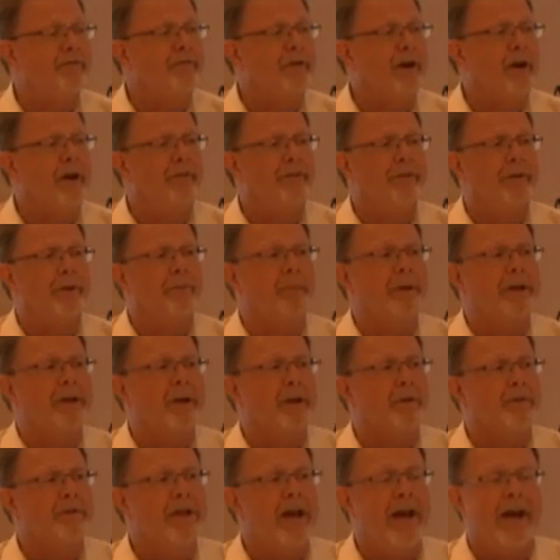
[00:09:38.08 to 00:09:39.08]
involved, there'll be
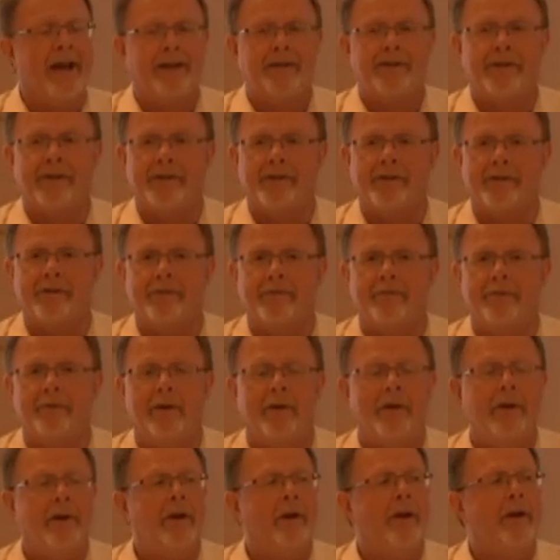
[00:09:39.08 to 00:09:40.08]
no taxes.
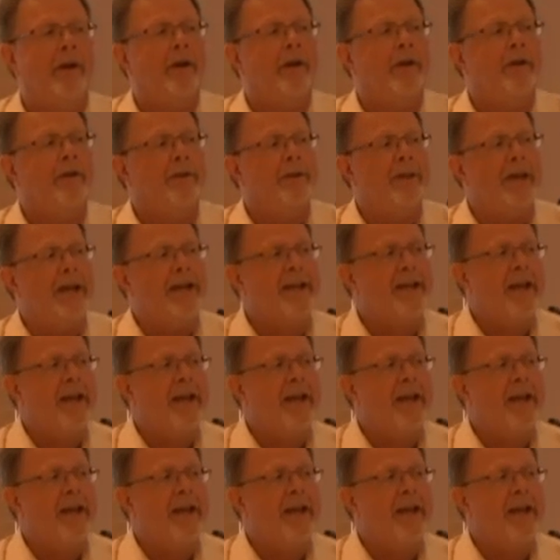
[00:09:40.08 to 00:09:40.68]
They